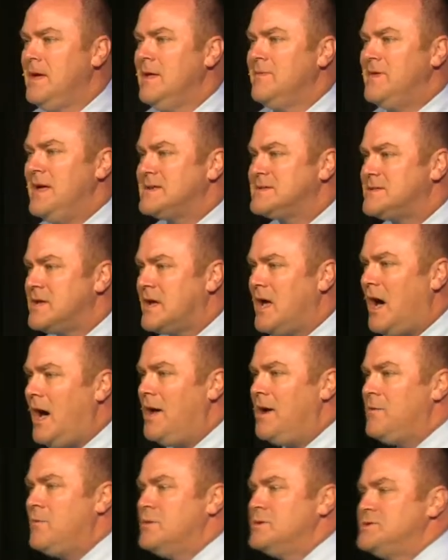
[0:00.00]
That's the
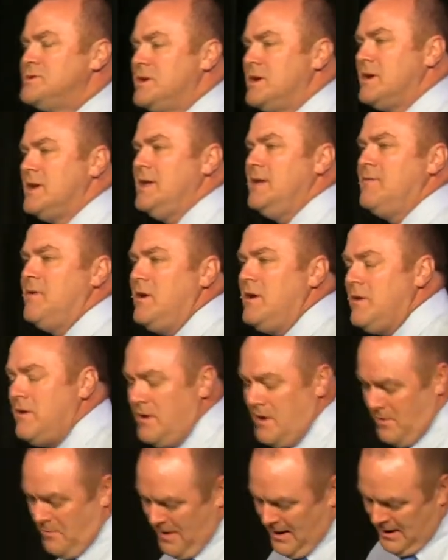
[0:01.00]
God I want you to leave
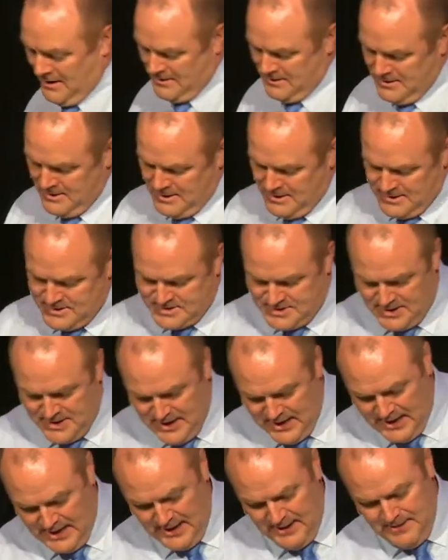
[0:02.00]
hearing about
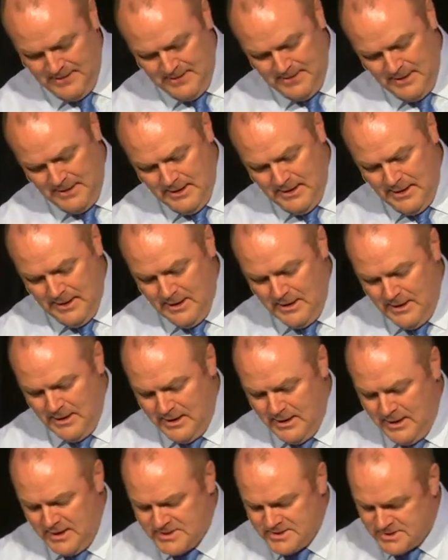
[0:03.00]
today.
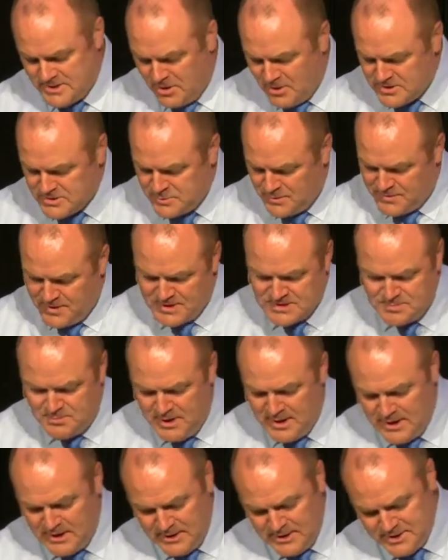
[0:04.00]
It starts with us
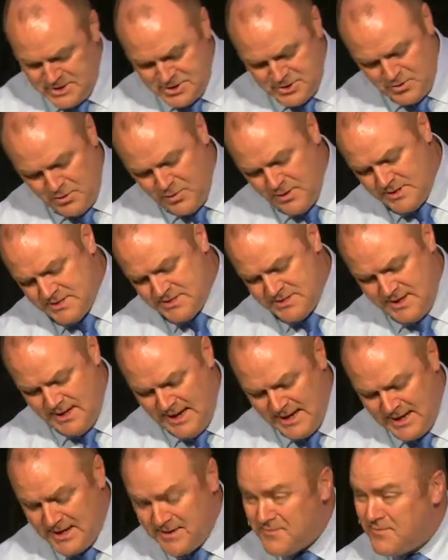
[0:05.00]
making a choice that
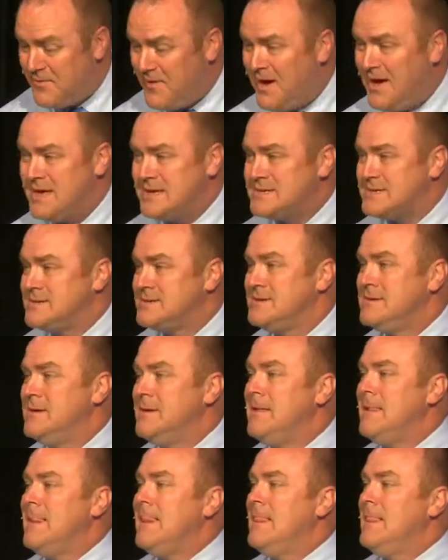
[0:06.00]
I confess
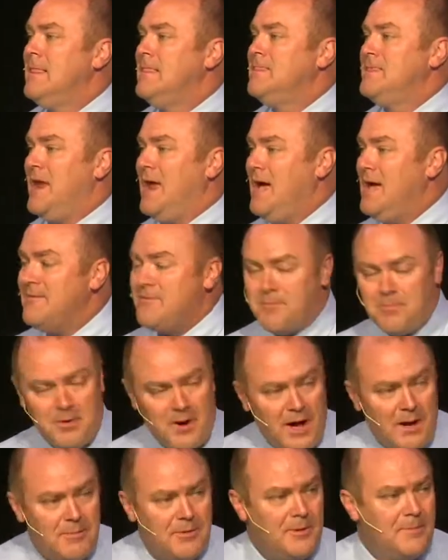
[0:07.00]
that I have a
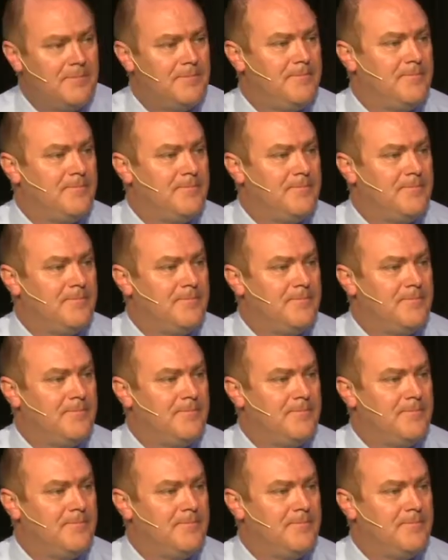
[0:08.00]
problem